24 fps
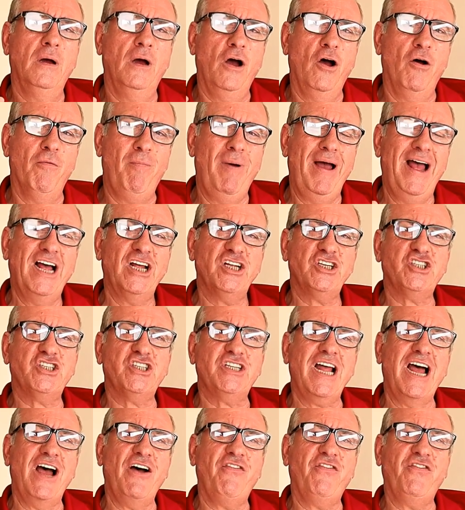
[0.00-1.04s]
about
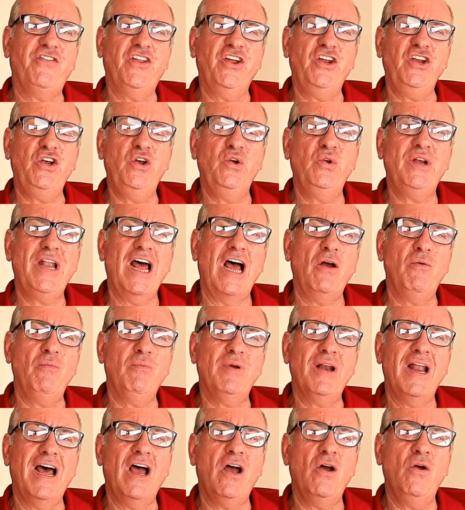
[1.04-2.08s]
stuff that you
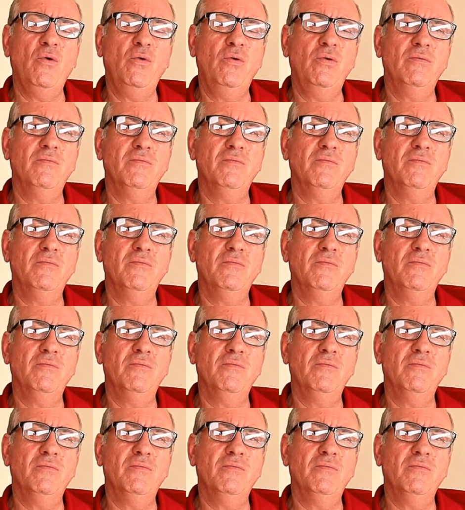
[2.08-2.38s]
don't know.